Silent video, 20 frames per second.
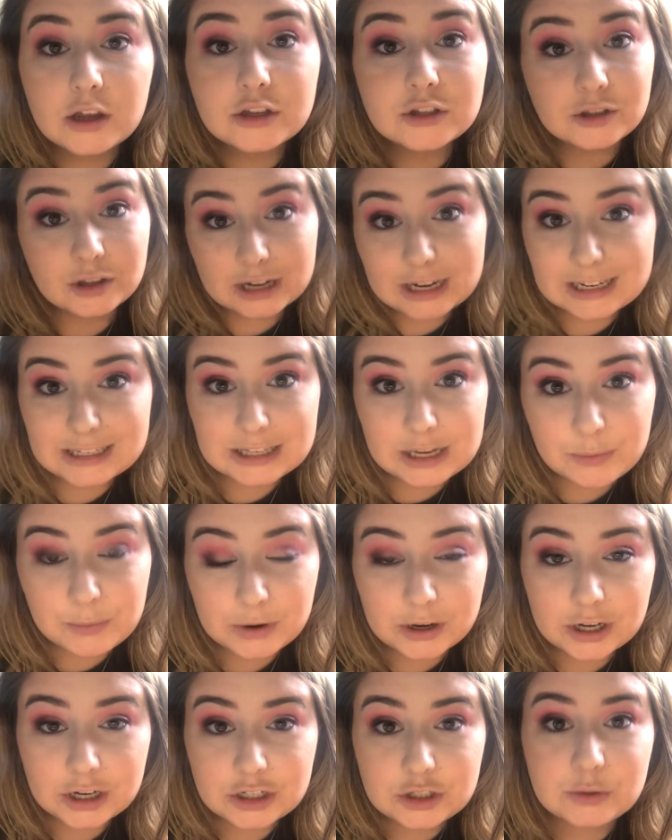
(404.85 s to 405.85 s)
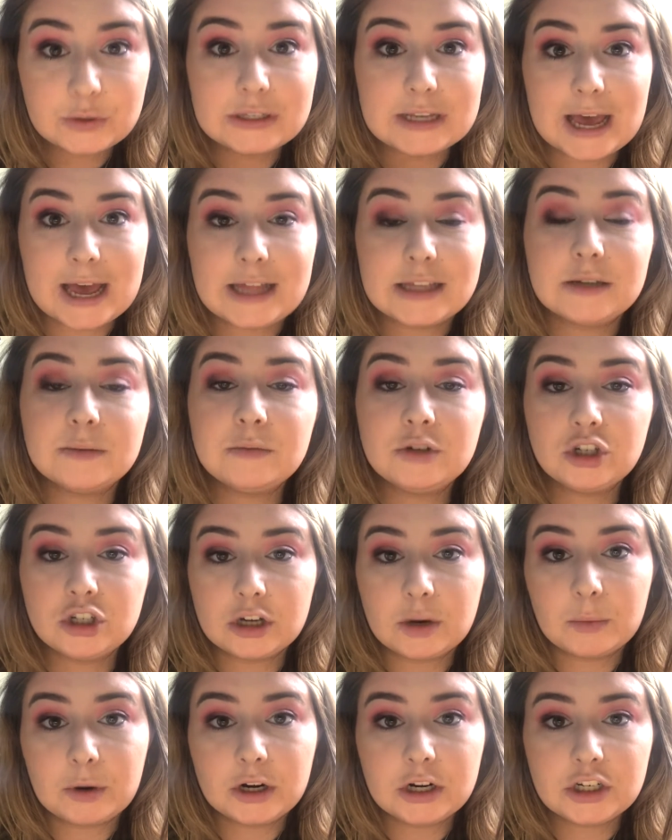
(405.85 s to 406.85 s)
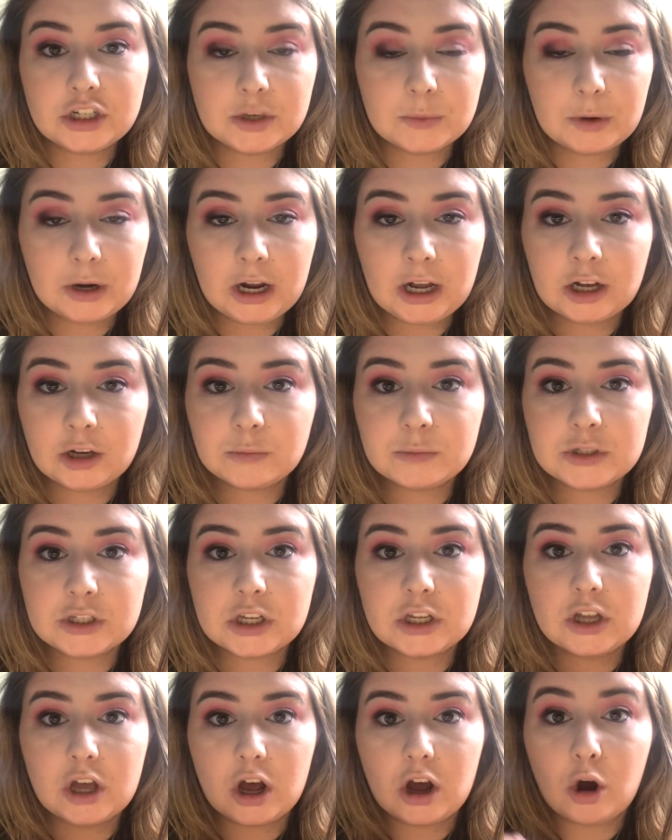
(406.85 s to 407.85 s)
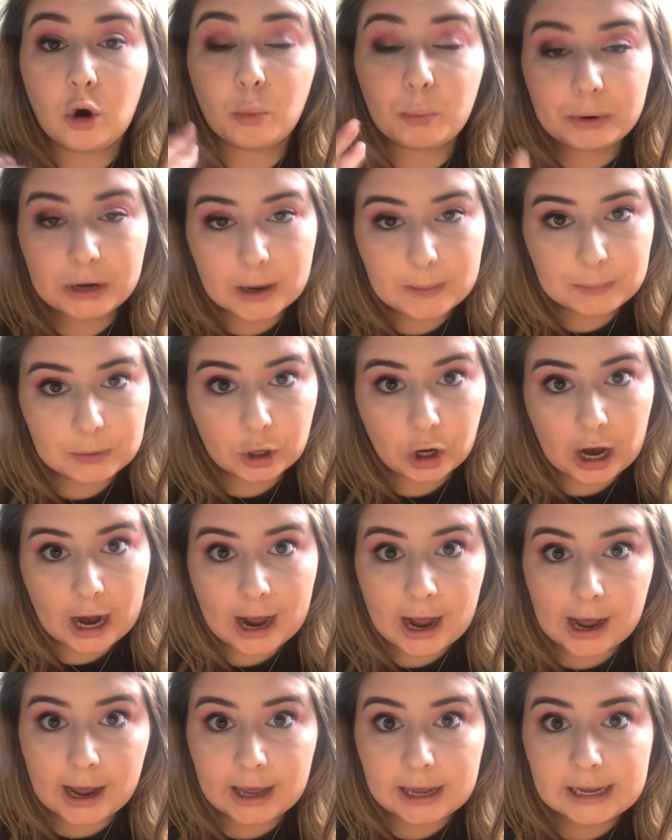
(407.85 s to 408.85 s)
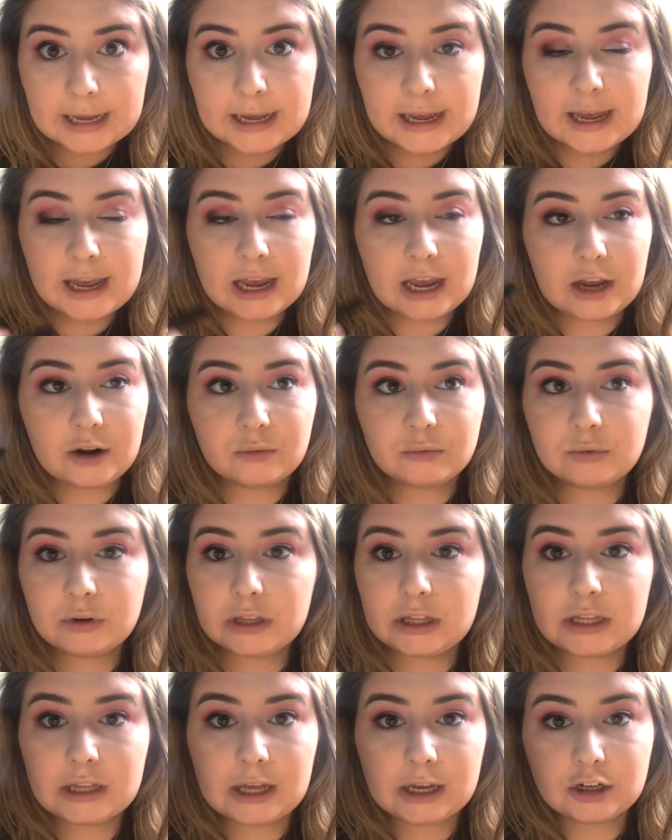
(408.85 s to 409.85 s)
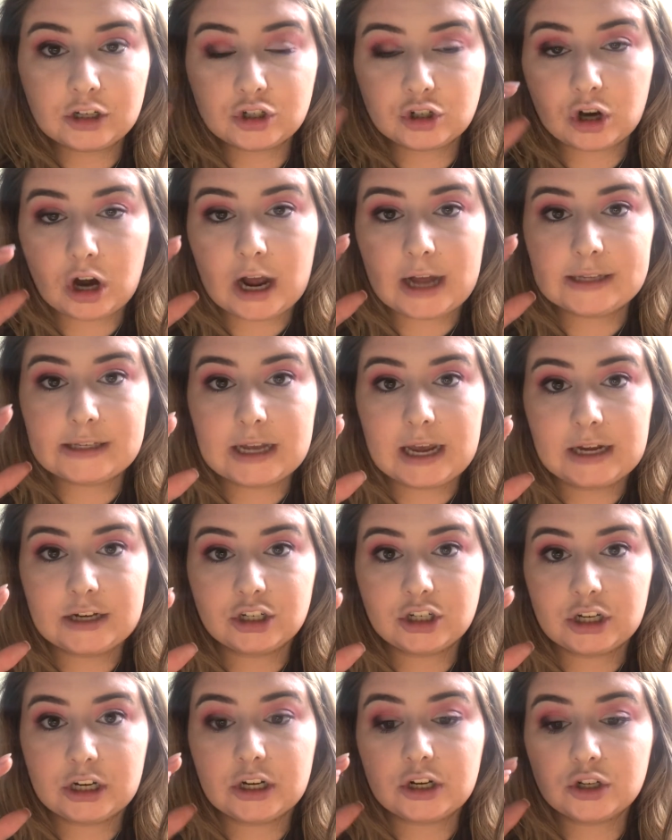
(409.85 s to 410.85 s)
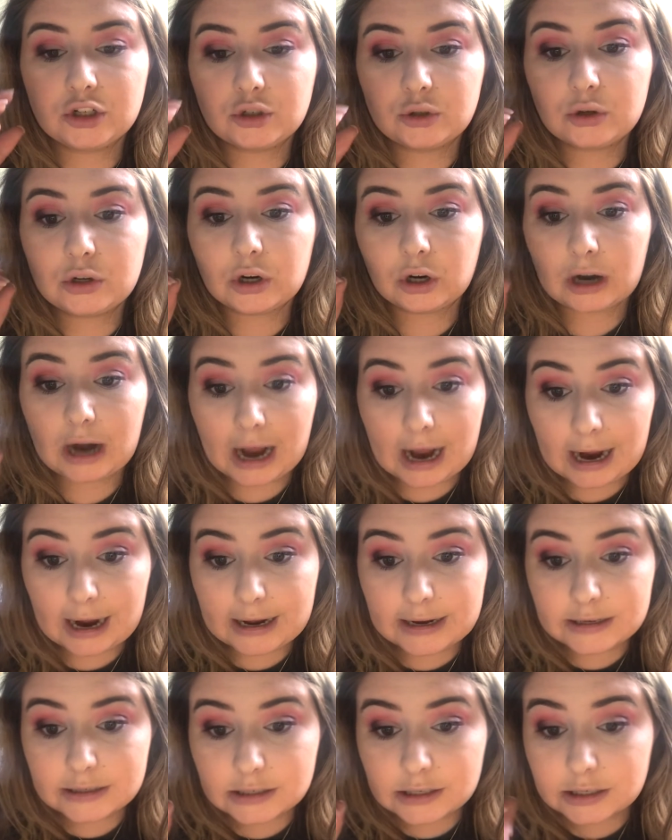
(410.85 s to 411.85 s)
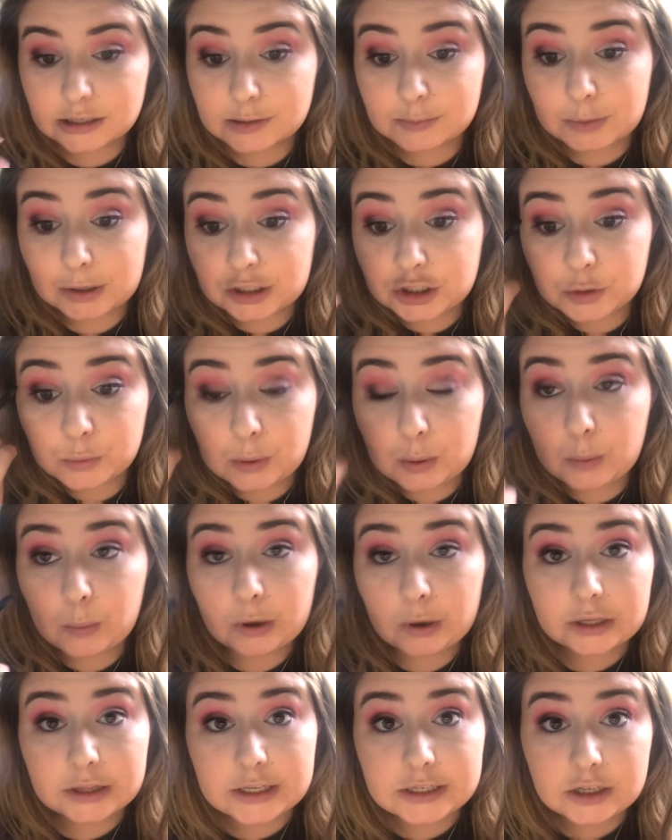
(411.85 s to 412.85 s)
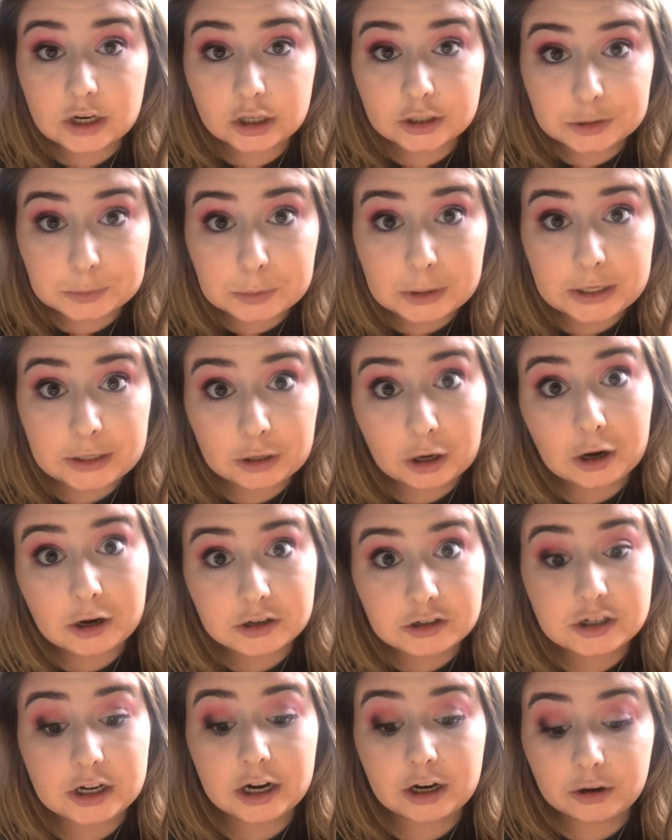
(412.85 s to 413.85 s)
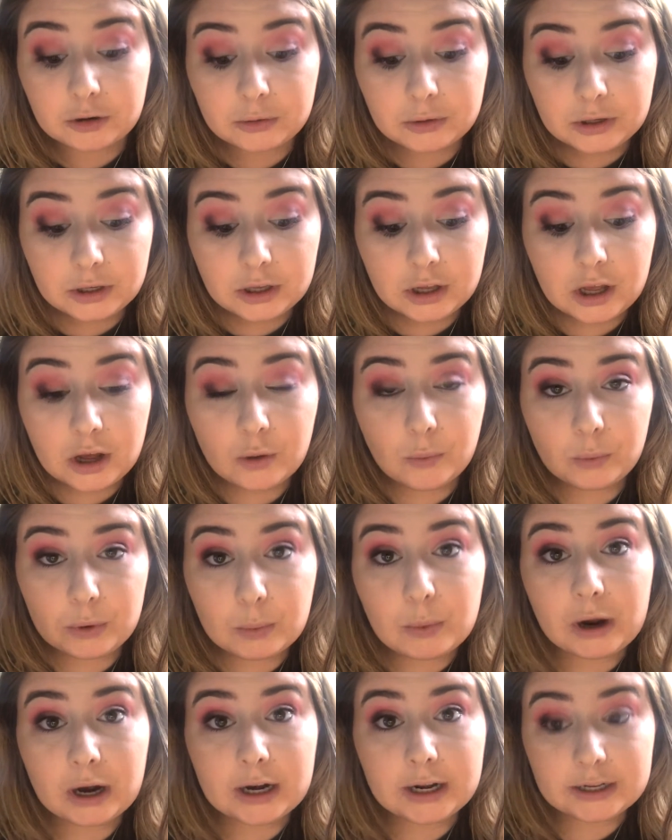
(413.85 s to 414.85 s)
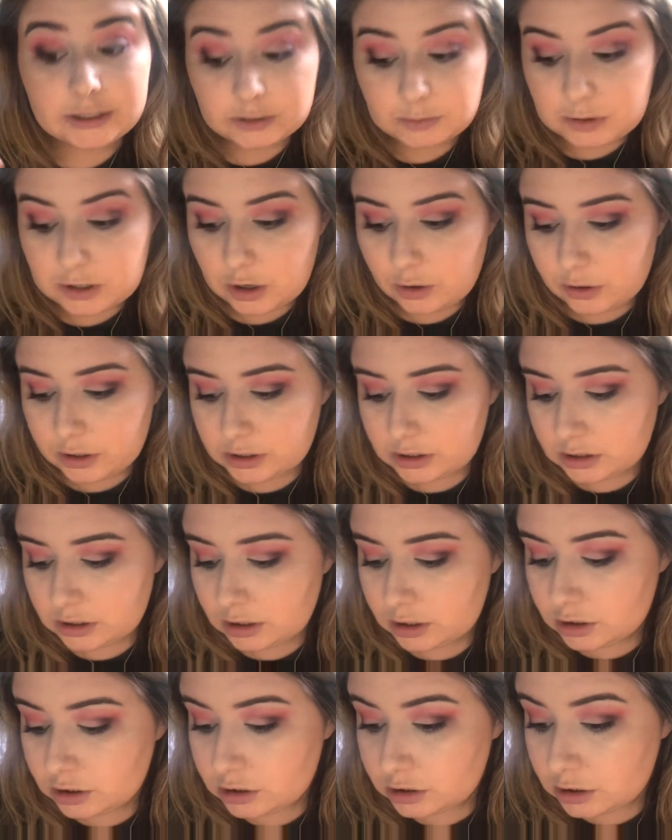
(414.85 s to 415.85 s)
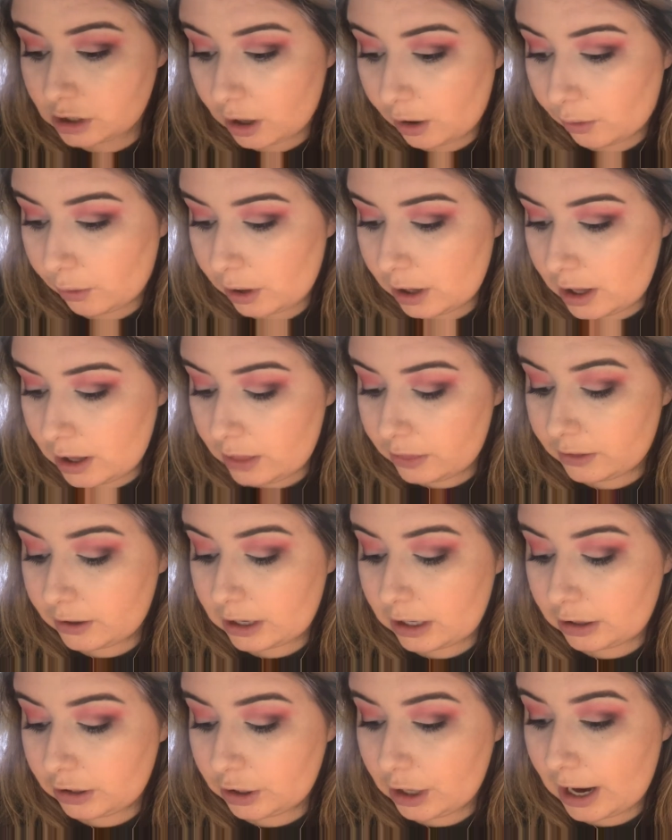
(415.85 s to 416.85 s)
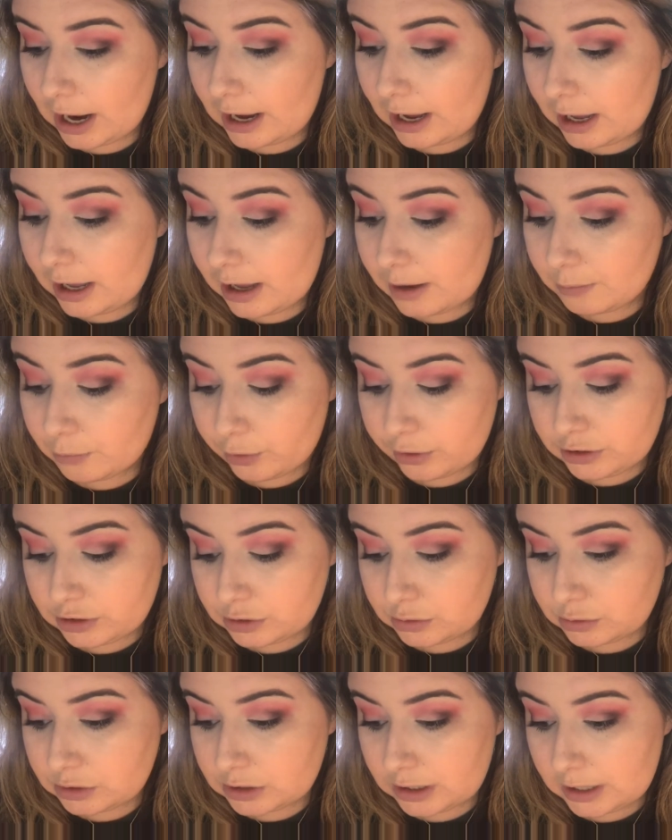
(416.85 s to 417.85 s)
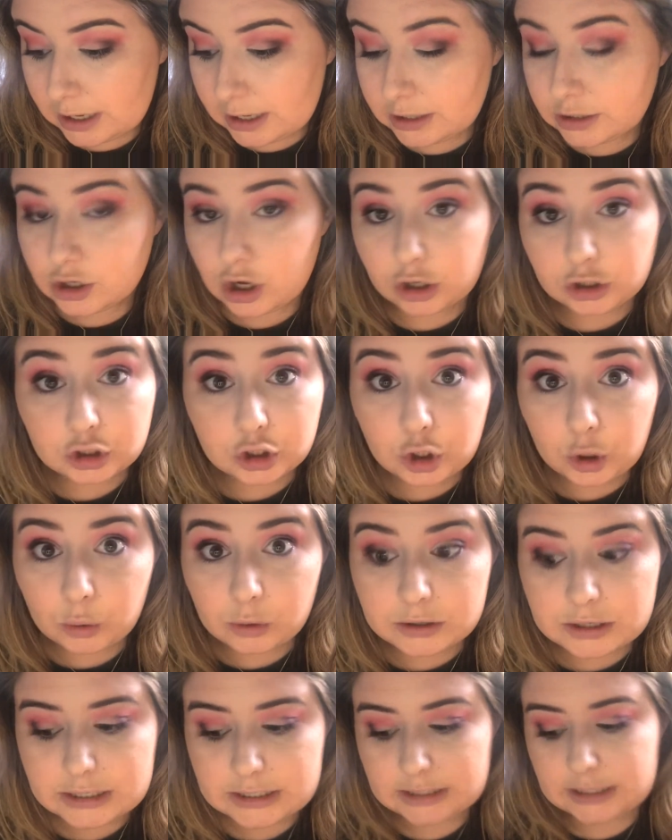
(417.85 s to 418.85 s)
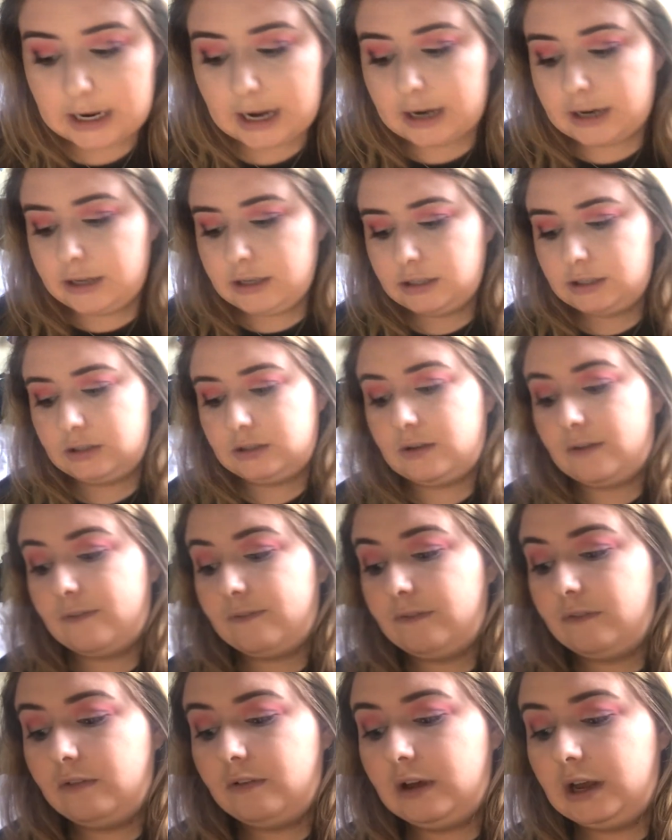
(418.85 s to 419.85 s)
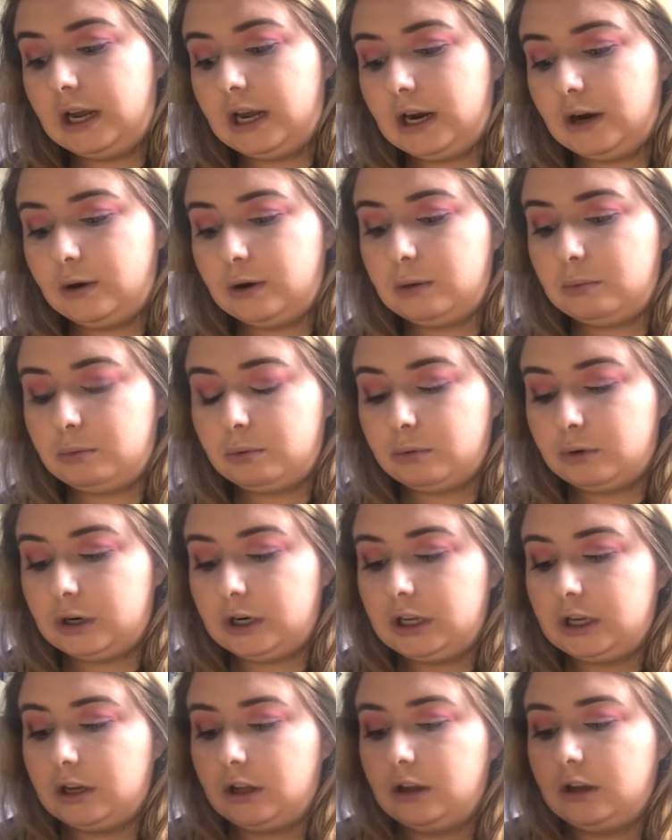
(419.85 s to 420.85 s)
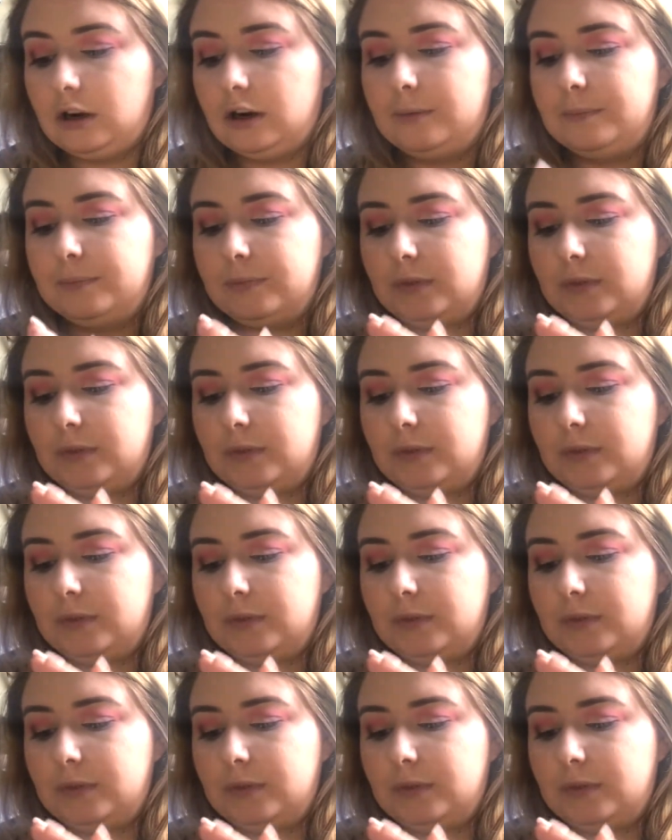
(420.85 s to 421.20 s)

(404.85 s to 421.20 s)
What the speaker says: So the next thing we're going to do is add some shimmer. Shimmer helps open up your eye and really like draw attention to your eyes, especially when we work this hard to blend our eyeshadow. We want it to be noticed. So the color I am going to use today is called Gold Status. It's a very pretty color,